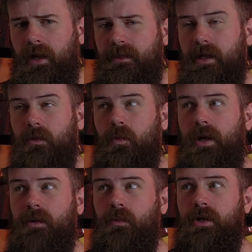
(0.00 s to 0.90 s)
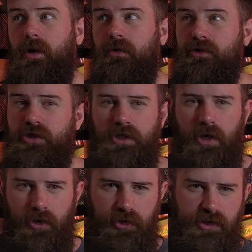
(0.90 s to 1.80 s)
And then when we got the
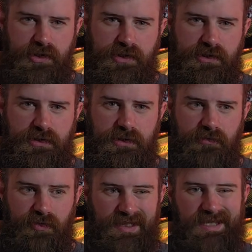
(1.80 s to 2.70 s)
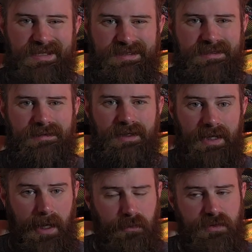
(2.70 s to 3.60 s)
Shadar Hunters release
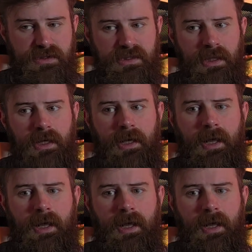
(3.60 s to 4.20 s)
announced,